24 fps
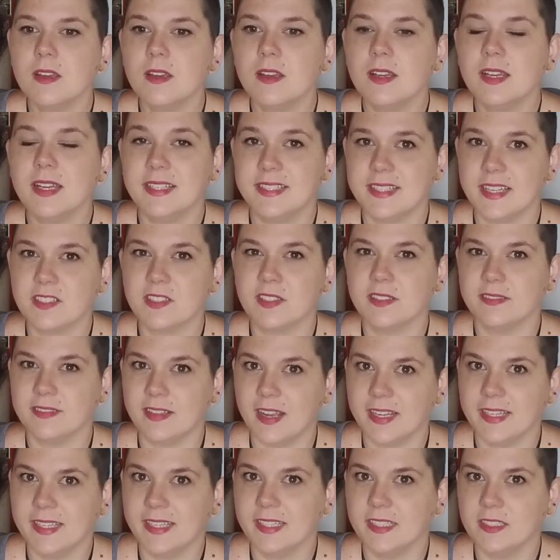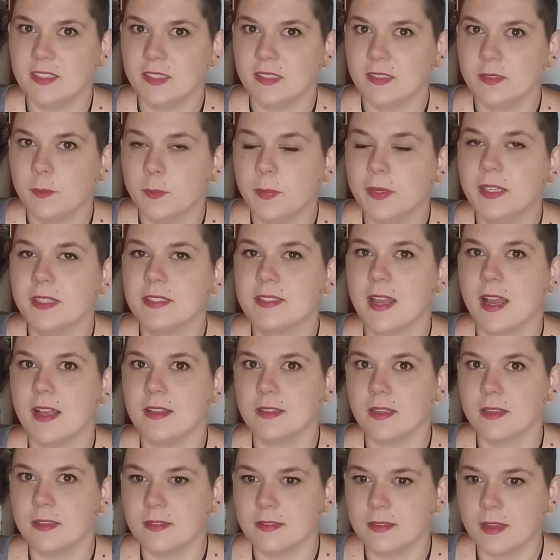it doesn't like it. Because as
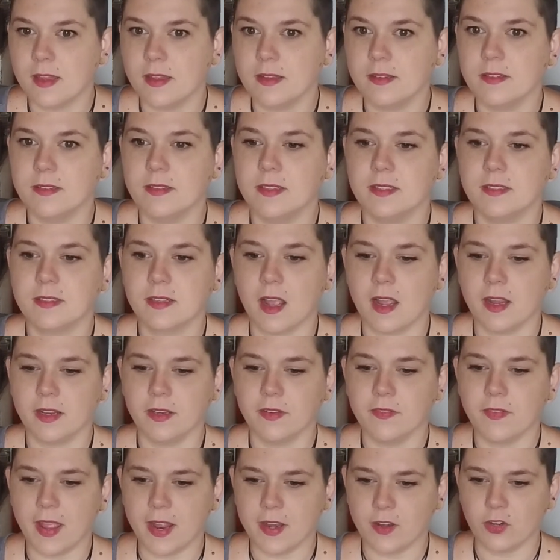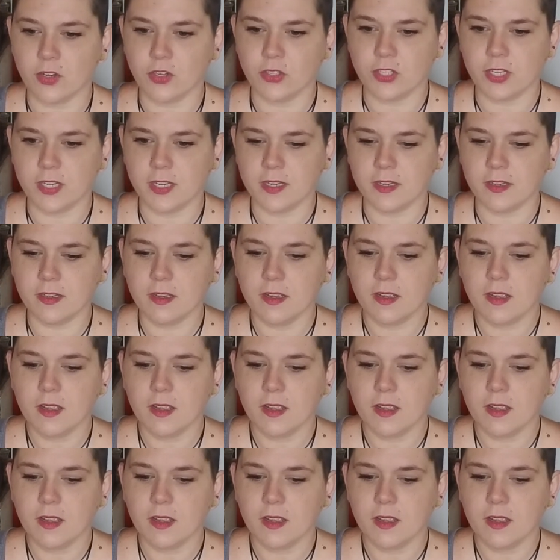I said, this kind of energy